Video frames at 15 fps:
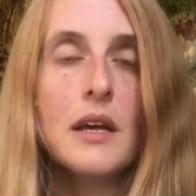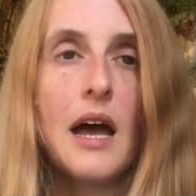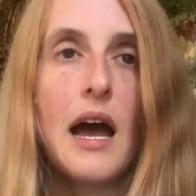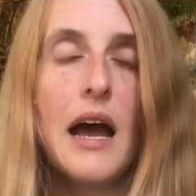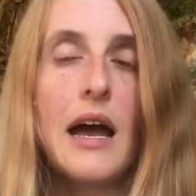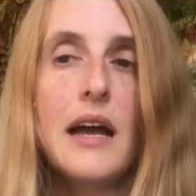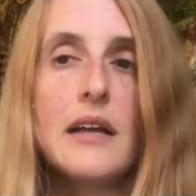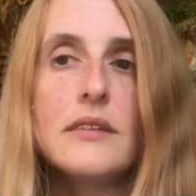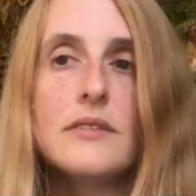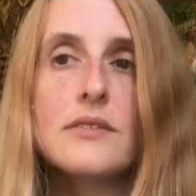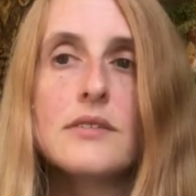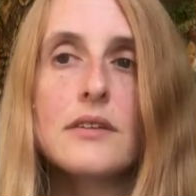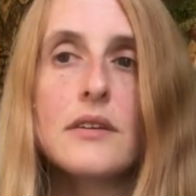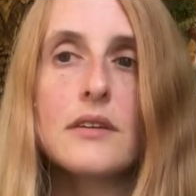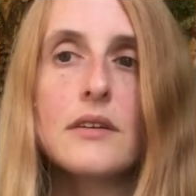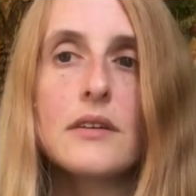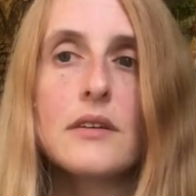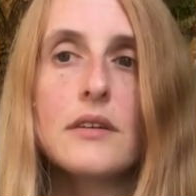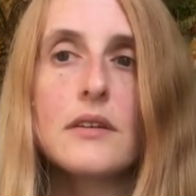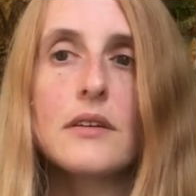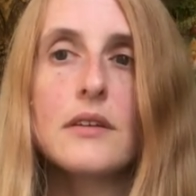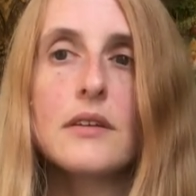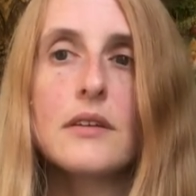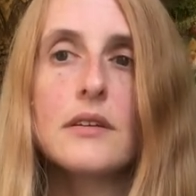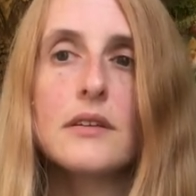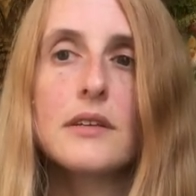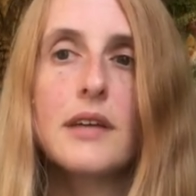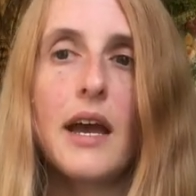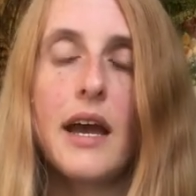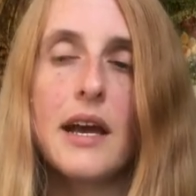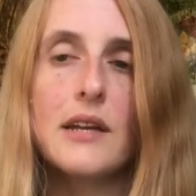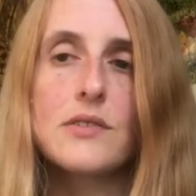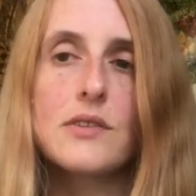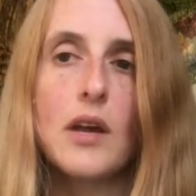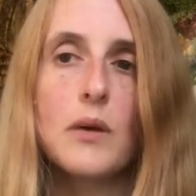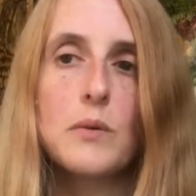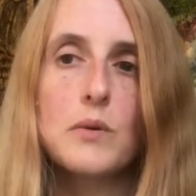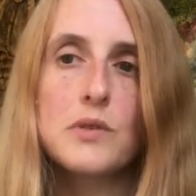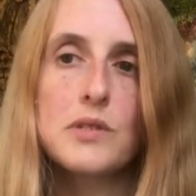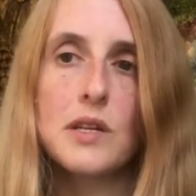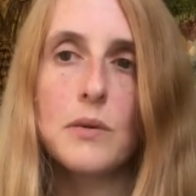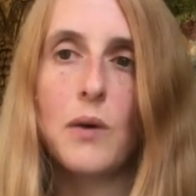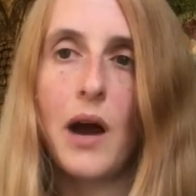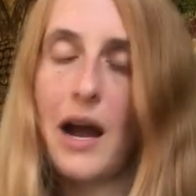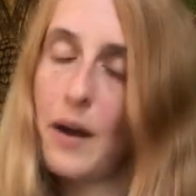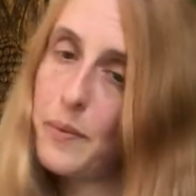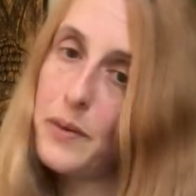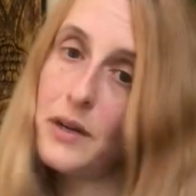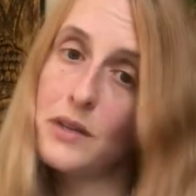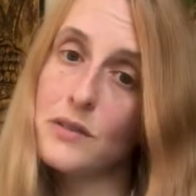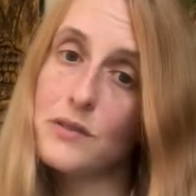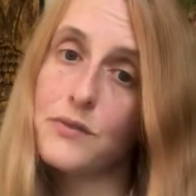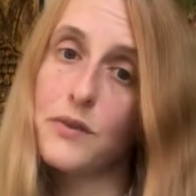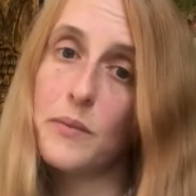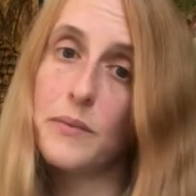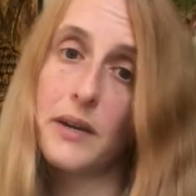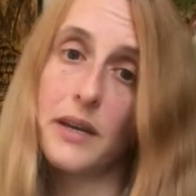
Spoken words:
And yeah, so we'll see what happens from